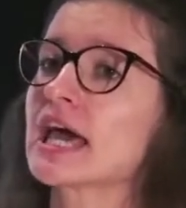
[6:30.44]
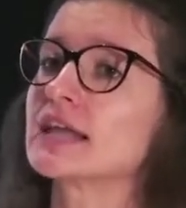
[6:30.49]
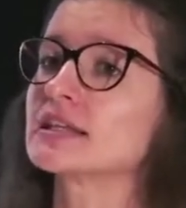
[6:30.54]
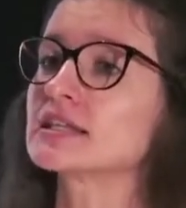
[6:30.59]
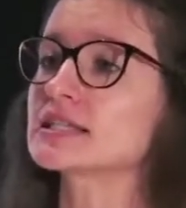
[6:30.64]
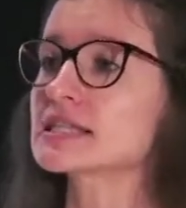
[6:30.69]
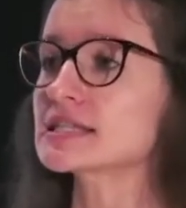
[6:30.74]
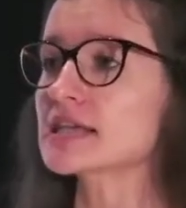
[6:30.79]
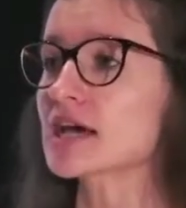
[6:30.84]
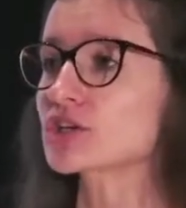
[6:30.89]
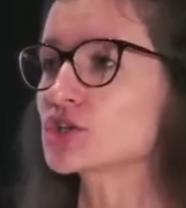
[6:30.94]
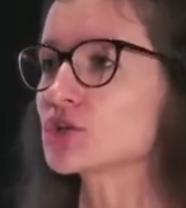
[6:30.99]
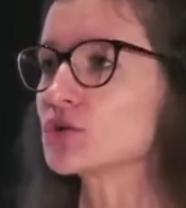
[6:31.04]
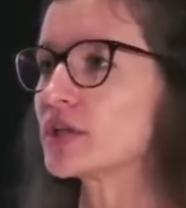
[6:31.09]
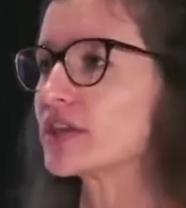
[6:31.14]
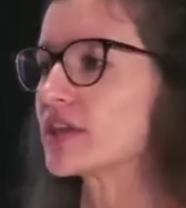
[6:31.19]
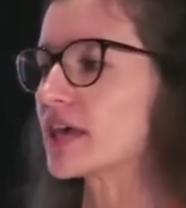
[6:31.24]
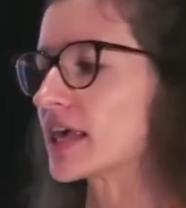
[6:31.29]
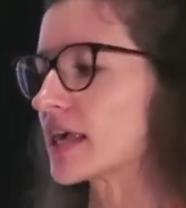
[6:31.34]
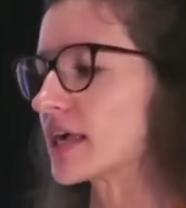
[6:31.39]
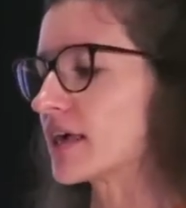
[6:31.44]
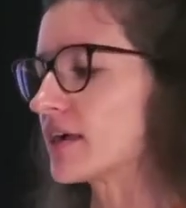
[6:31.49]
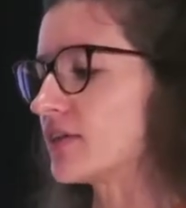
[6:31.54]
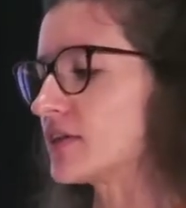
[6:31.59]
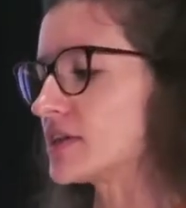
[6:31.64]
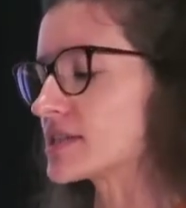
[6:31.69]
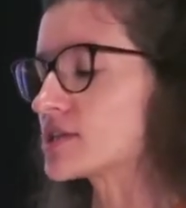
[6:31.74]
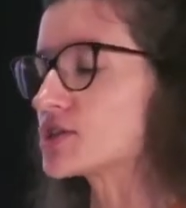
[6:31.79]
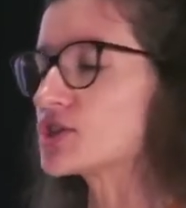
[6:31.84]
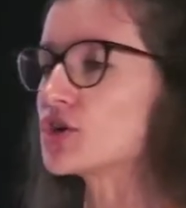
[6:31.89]
And this is actually
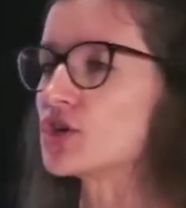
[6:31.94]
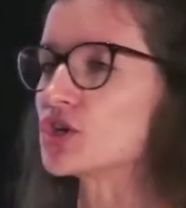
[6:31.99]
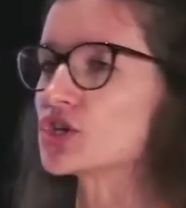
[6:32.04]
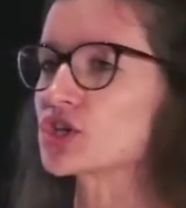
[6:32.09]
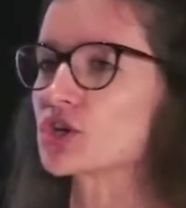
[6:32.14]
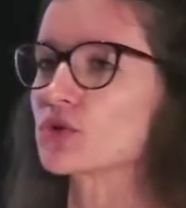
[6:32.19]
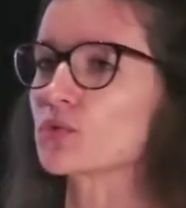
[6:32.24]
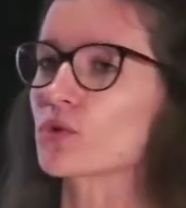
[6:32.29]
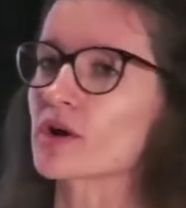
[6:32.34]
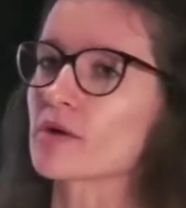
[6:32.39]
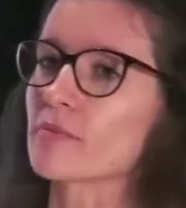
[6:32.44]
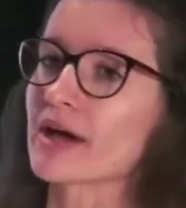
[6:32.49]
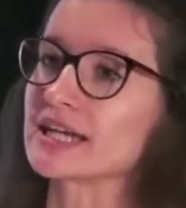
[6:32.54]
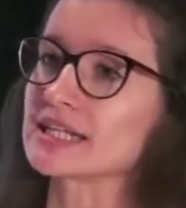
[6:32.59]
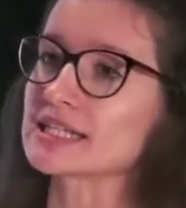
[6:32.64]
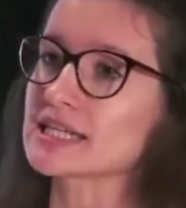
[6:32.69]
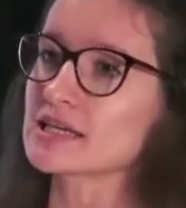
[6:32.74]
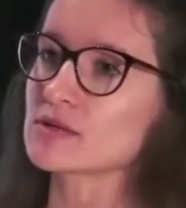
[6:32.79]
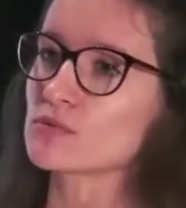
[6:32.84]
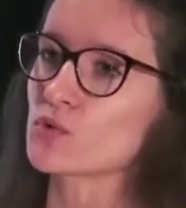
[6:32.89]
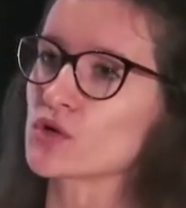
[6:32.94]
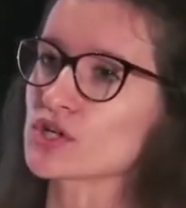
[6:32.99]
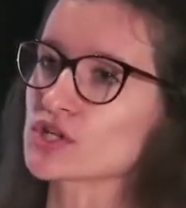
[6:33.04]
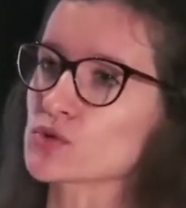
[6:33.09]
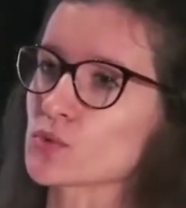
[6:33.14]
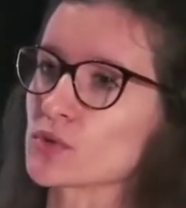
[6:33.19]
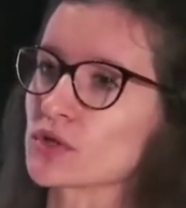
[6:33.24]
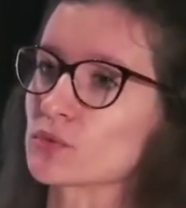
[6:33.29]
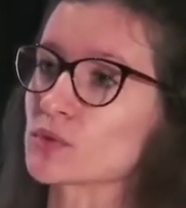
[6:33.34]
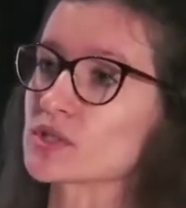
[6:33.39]
the situation where my team
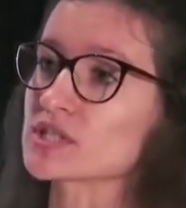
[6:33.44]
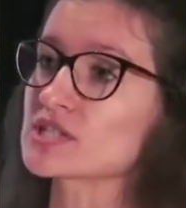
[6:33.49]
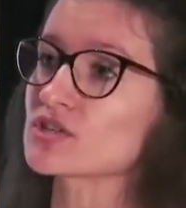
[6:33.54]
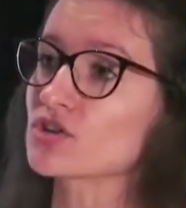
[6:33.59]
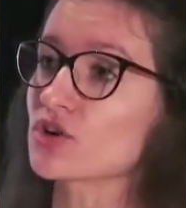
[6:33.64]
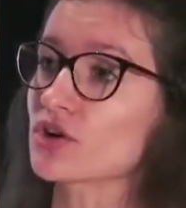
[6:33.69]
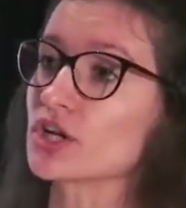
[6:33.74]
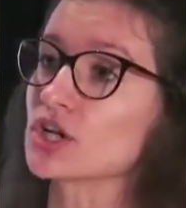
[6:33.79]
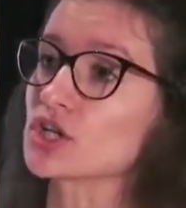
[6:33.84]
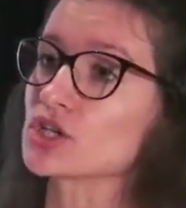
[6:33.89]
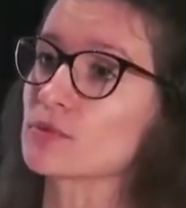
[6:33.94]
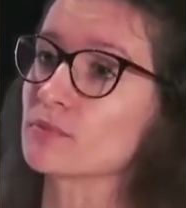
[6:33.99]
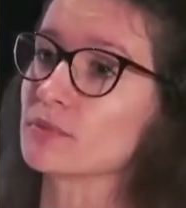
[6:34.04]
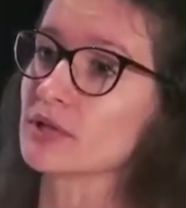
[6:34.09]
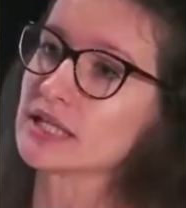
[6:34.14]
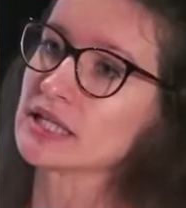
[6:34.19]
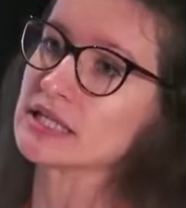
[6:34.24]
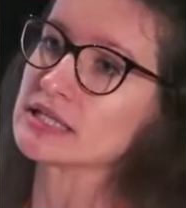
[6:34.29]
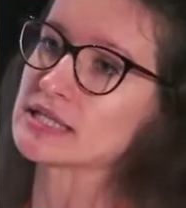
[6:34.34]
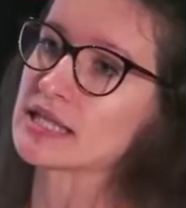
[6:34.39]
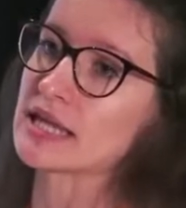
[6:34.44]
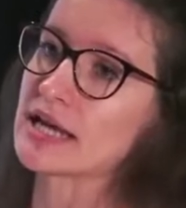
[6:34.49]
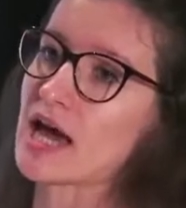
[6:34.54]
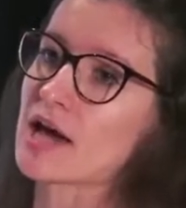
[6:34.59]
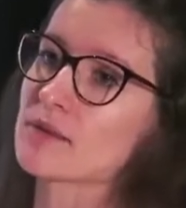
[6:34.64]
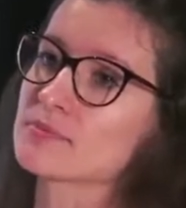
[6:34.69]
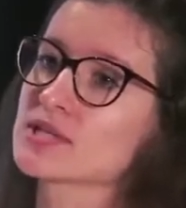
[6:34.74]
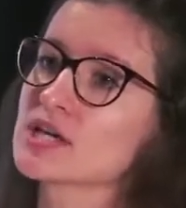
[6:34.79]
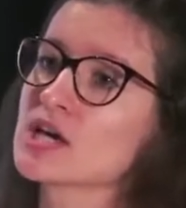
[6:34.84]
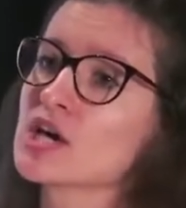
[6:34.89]
was when we started to build Instant
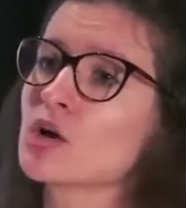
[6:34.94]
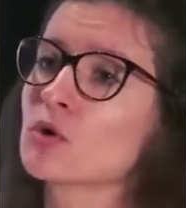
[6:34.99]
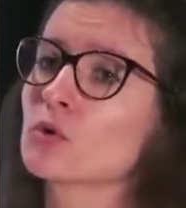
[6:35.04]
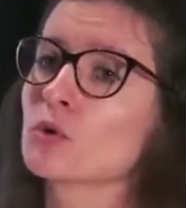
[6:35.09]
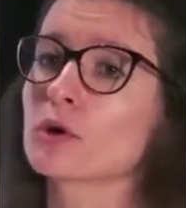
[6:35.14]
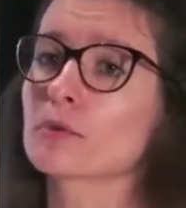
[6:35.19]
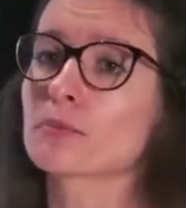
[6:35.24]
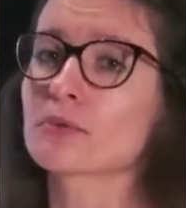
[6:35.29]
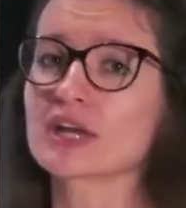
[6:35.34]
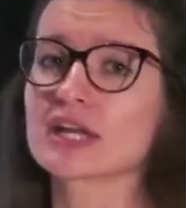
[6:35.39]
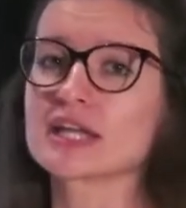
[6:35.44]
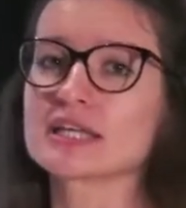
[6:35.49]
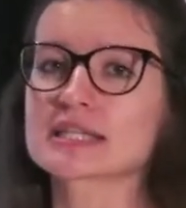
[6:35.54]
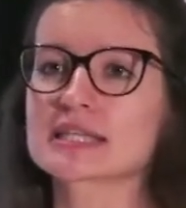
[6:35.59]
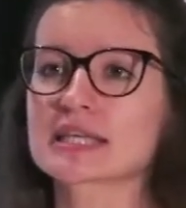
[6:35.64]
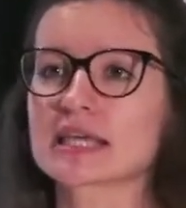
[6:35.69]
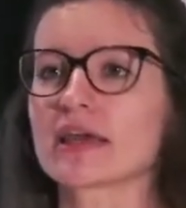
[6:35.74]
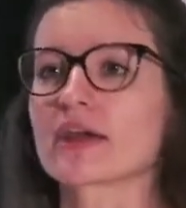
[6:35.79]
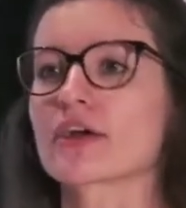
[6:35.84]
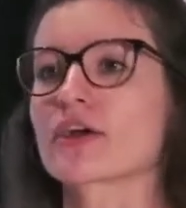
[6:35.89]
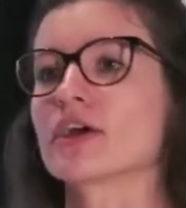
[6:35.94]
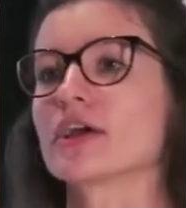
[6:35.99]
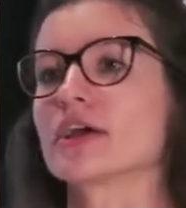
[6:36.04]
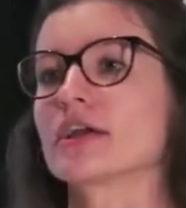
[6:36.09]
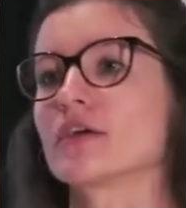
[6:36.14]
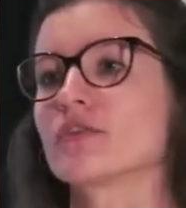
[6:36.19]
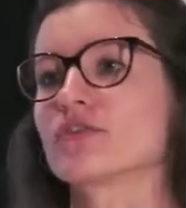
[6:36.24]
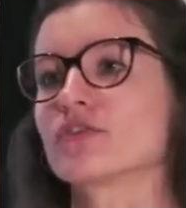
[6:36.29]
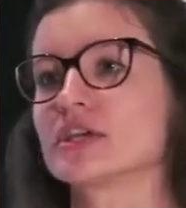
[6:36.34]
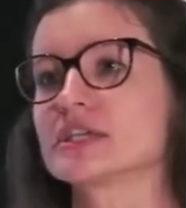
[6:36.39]
Apps. We were pretty
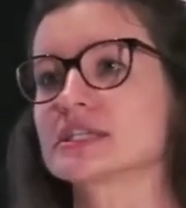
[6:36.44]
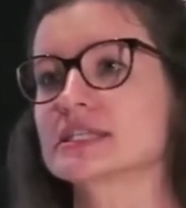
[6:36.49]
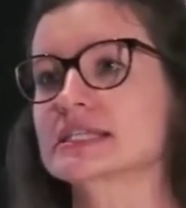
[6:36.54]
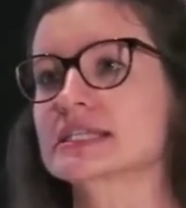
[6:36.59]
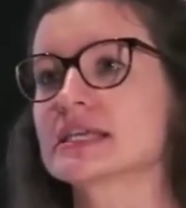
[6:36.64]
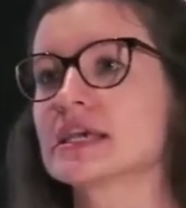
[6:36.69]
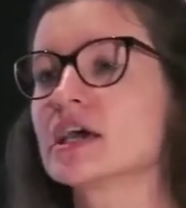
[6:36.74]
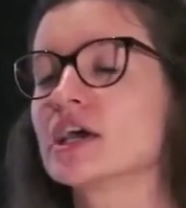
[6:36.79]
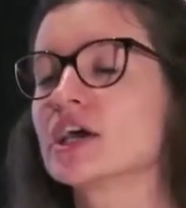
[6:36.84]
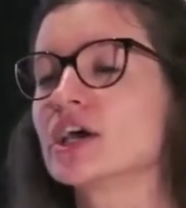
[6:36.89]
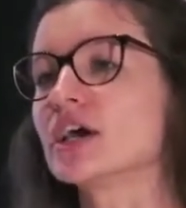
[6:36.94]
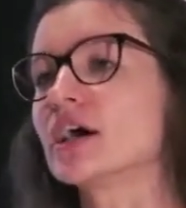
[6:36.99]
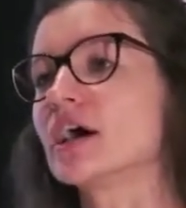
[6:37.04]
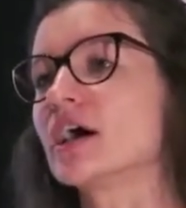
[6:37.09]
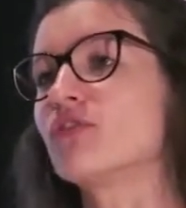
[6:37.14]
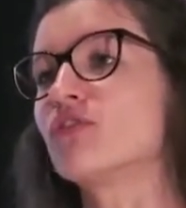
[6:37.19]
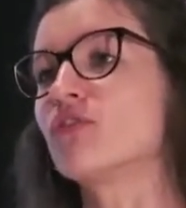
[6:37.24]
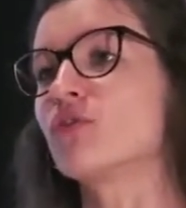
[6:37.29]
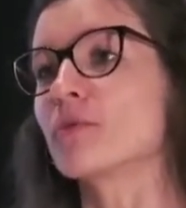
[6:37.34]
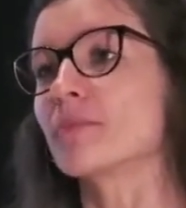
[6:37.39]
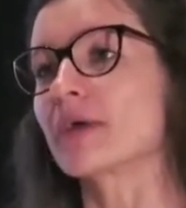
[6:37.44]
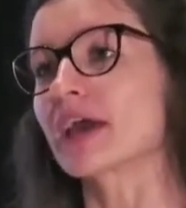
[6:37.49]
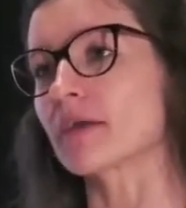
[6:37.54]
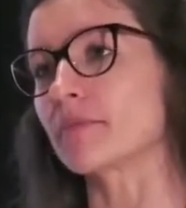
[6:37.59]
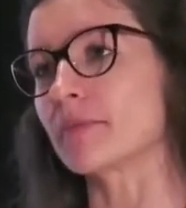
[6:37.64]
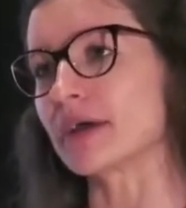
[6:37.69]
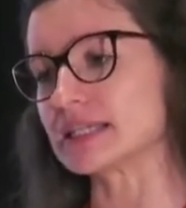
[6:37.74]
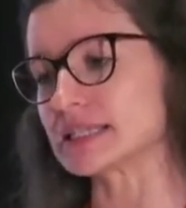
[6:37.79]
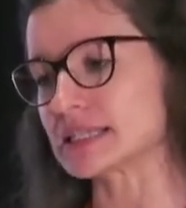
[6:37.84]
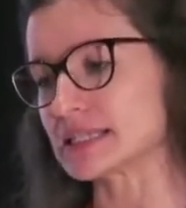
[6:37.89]
scared of this 4
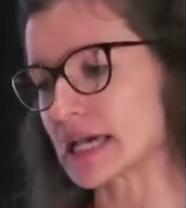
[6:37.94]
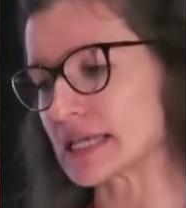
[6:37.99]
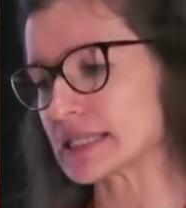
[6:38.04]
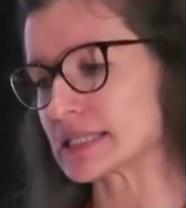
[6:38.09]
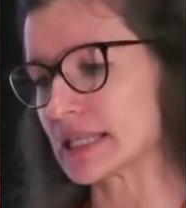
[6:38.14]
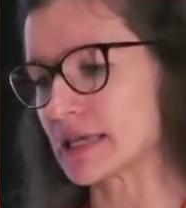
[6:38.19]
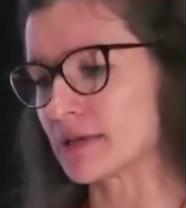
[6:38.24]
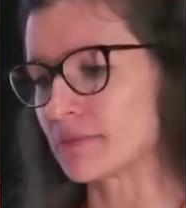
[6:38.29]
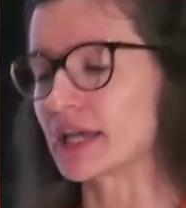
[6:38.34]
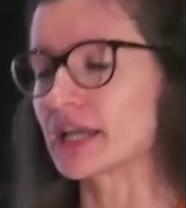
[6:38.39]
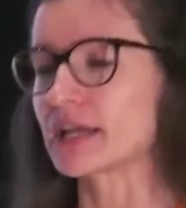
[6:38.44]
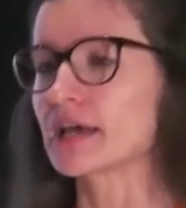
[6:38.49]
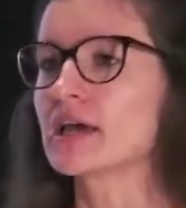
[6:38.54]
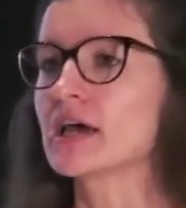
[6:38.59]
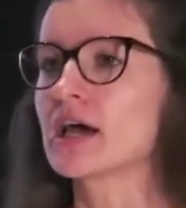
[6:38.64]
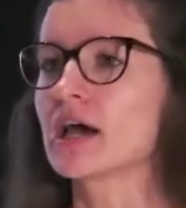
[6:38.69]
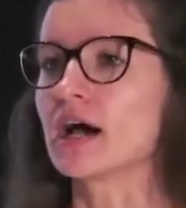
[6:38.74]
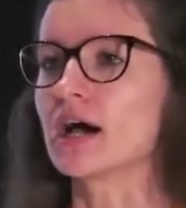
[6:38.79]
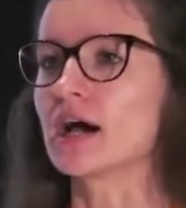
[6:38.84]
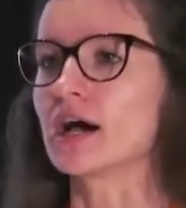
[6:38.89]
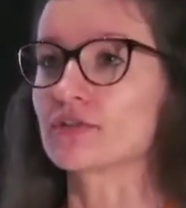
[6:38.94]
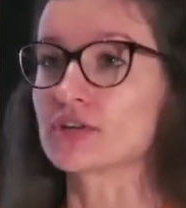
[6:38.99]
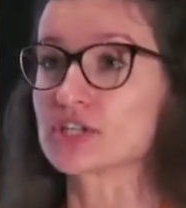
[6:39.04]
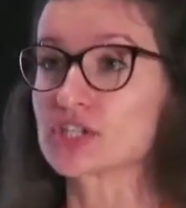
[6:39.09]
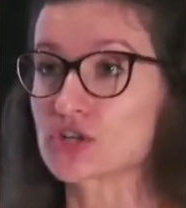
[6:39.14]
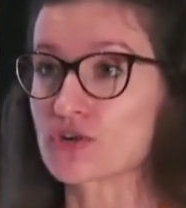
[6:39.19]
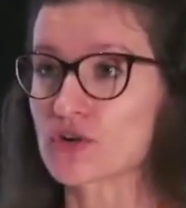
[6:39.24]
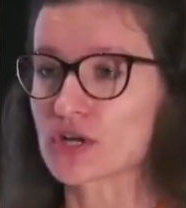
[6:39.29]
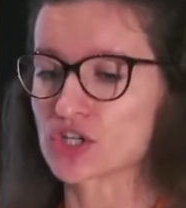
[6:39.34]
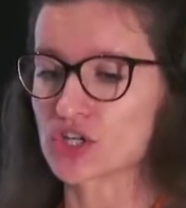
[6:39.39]
megabyte size limit
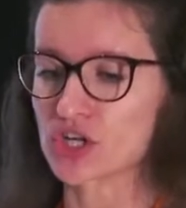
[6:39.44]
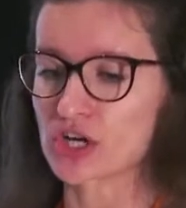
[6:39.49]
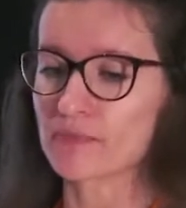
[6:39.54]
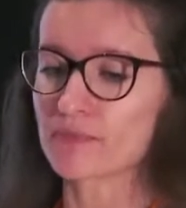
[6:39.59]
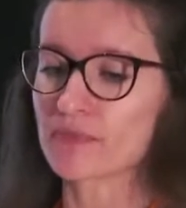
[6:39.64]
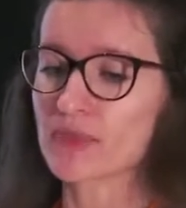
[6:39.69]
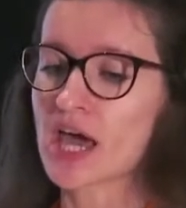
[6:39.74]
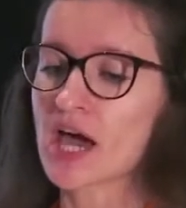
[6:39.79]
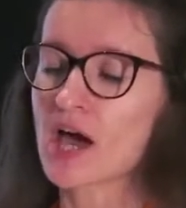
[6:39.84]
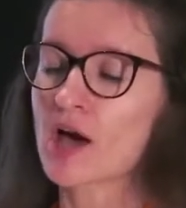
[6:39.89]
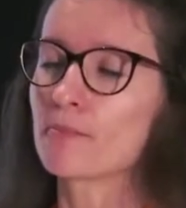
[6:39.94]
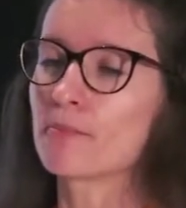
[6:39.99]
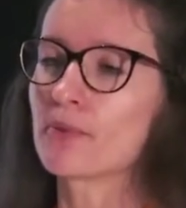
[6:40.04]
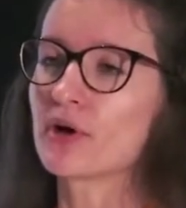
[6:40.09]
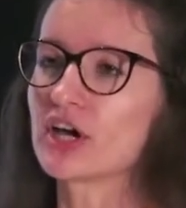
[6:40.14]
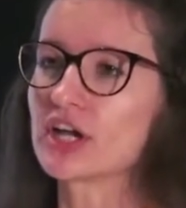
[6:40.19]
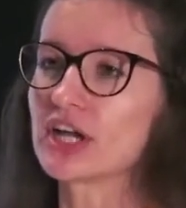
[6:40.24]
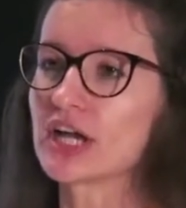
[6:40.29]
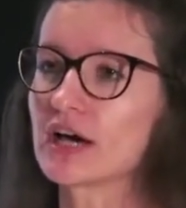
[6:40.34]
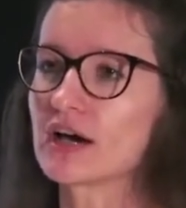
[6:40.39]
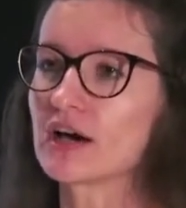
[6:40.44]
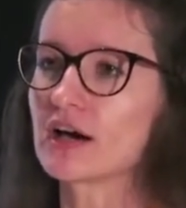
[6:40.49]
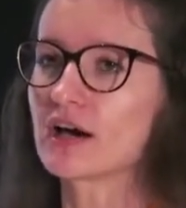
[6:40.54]
restriction. But